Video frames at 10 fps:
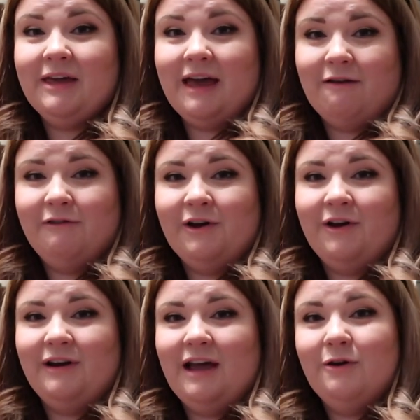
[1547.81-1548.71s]

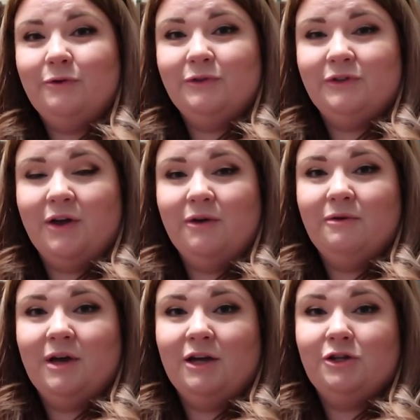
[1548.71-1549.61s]
carry-on and also uh,